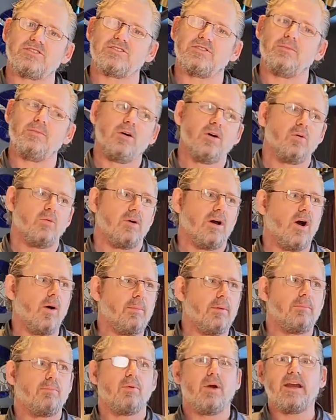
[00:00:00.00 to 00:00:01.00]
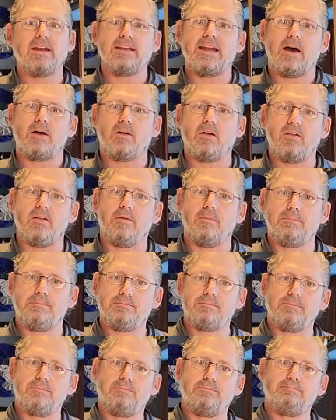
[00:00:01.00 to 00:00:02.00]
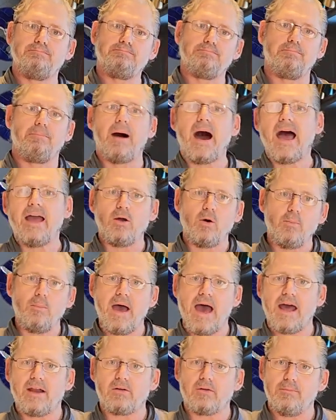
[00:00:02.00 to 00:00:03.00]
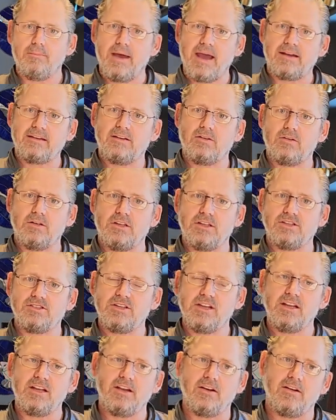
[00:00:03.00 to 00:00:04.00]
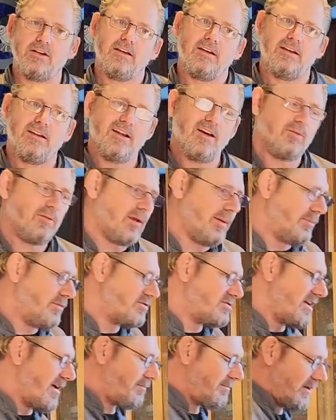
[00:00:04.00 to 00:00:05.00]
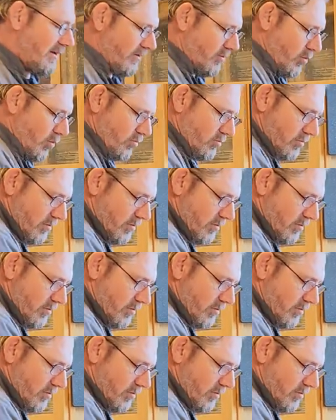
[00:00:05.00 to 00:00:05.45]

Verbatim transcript: system will help it break down all the biomatter and bacteria that's in there and help keep your septic